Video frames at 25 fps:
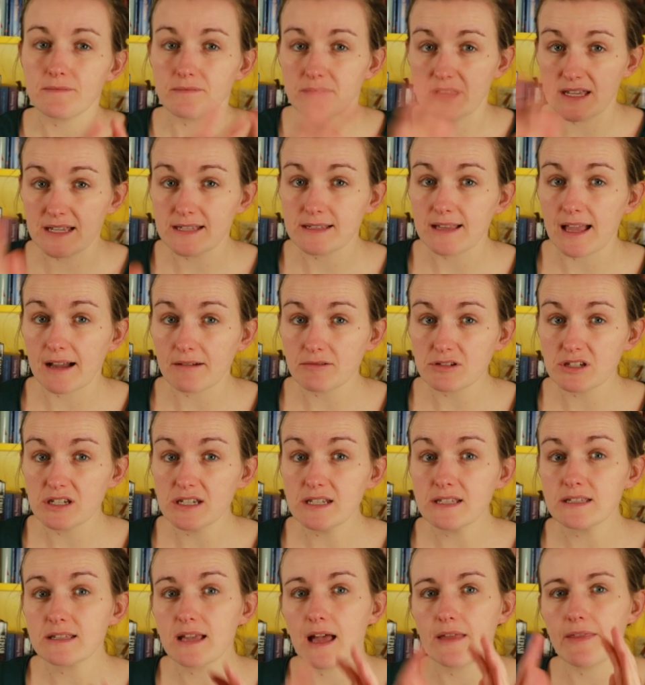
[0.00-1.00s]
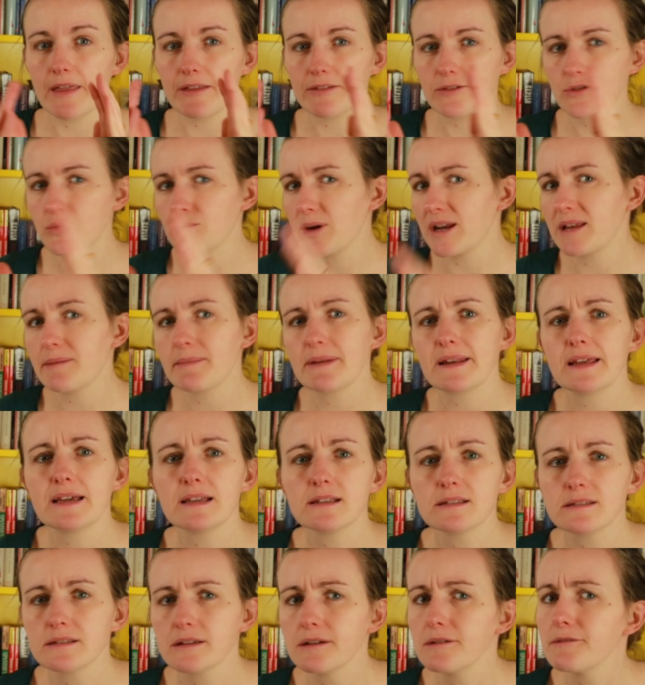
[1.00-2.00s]
these languages and then twenty
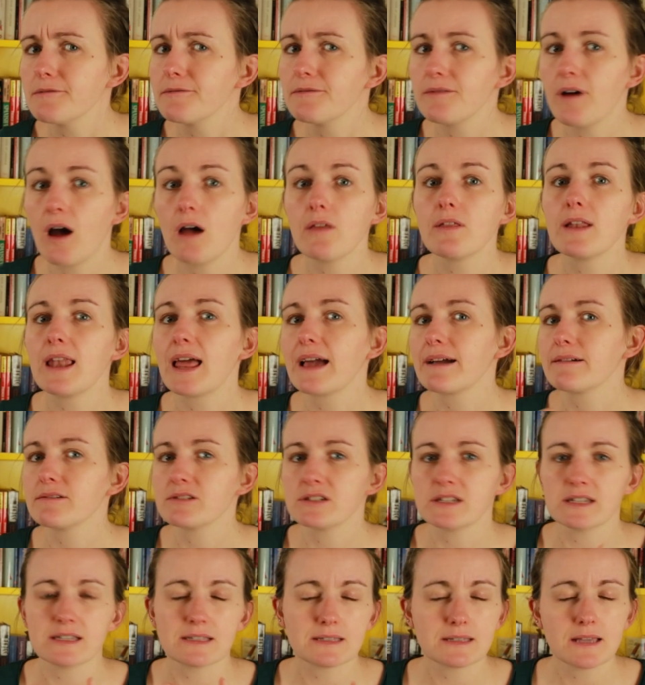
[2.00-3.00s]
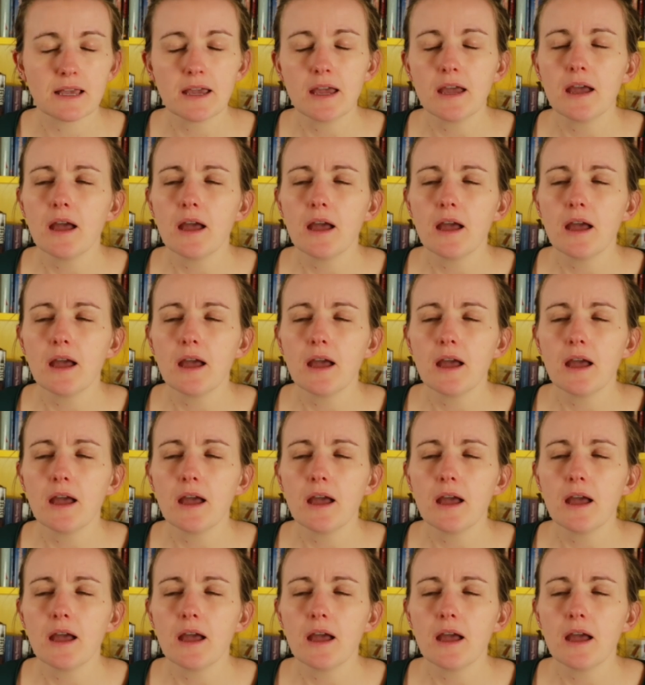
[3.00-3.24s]
minutes of other languages.